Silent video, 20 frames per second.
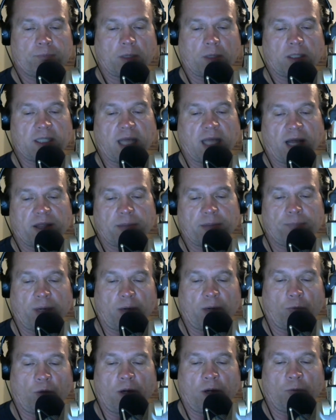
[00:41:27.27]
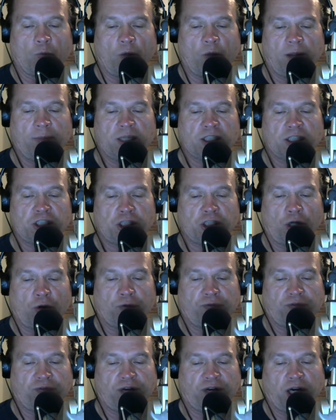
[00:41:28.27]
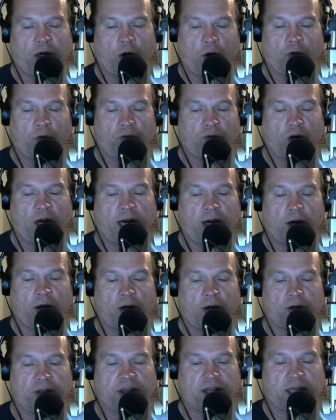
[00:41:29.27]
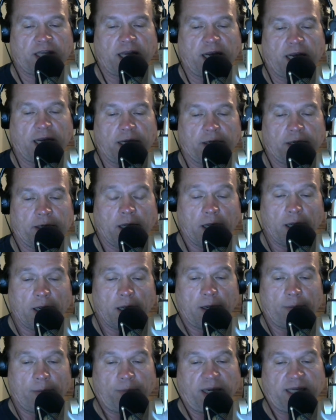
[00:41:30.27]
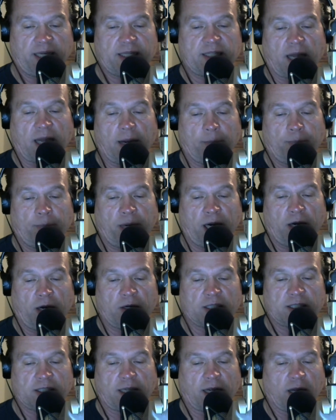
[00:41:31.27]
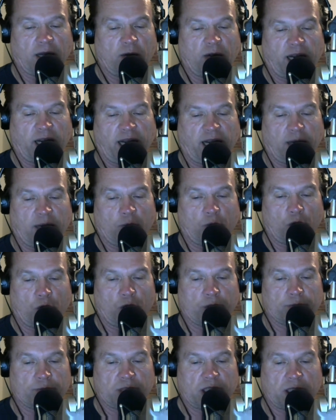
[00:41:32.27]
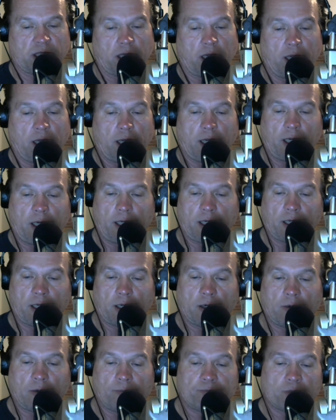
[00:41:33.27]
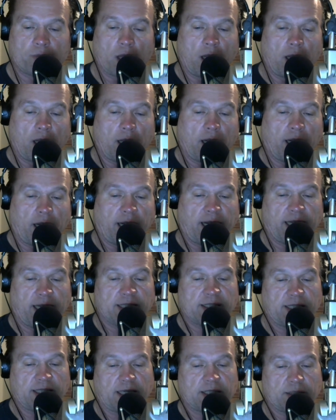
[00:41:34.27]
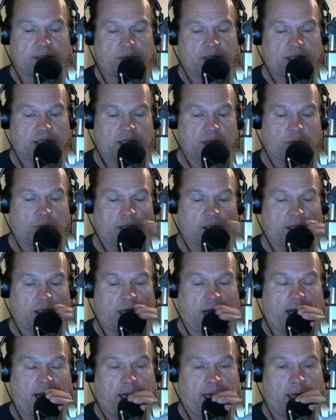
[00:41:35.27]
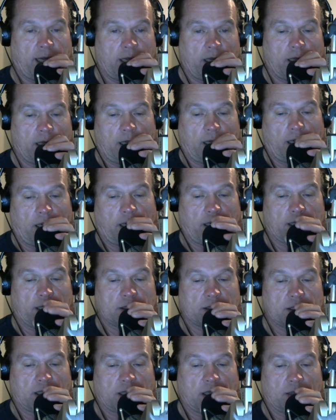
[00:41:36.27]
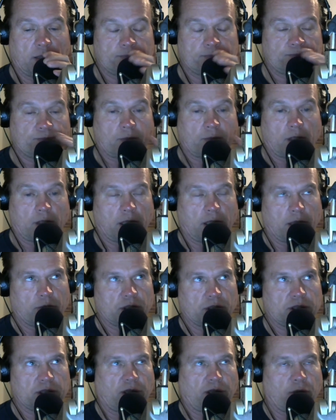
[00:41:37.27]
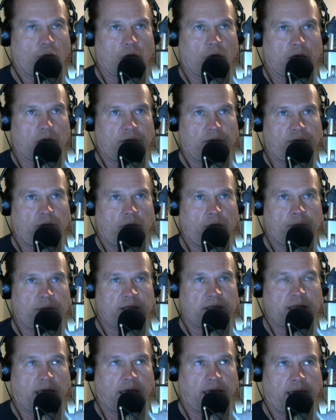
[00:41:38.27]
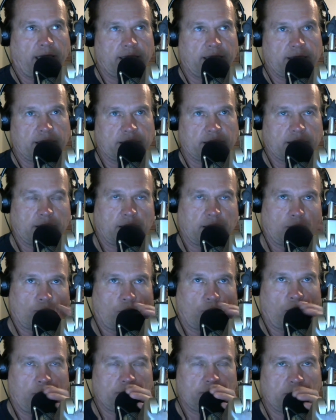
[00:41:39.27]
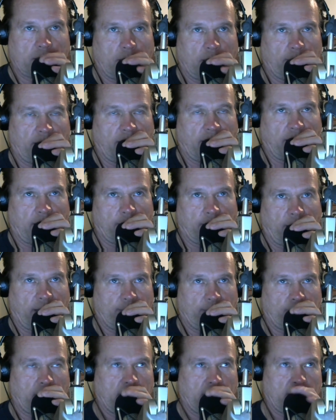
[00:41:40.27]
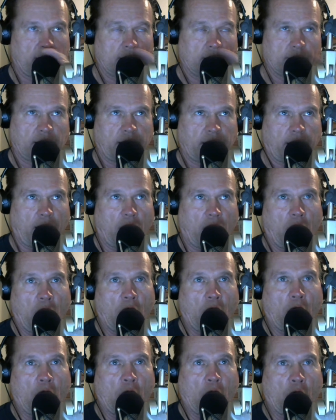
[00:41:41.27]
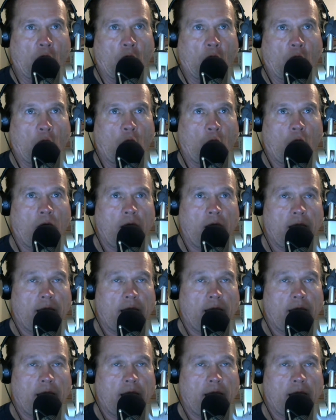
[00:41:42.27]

Yes, but when women showed fear over hair or skin based on parasite... Oh, I hate worms. You know, I had sex with this one guy, and it was just wonderful, but then I had these little worms coming out of my butt, and I'm like, uh-oh.